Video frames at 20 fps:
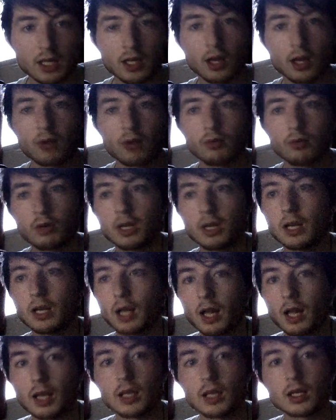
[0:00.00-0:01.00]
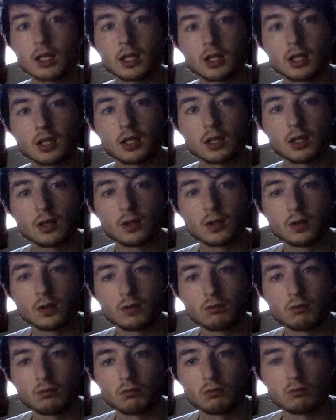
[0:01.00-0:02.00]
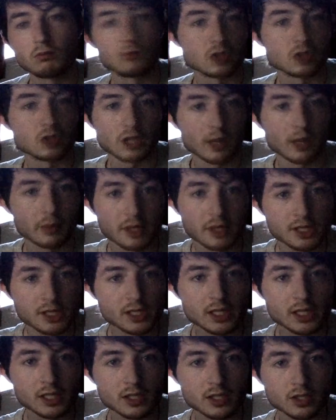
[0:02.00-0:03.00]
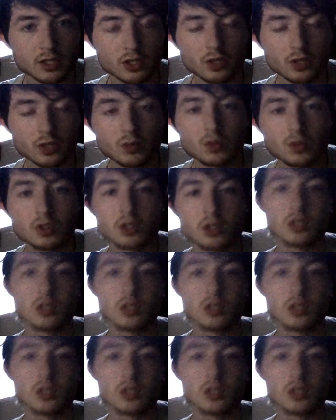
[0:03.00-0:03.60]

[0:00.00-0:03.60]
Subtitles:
I really like just how easy it is to use.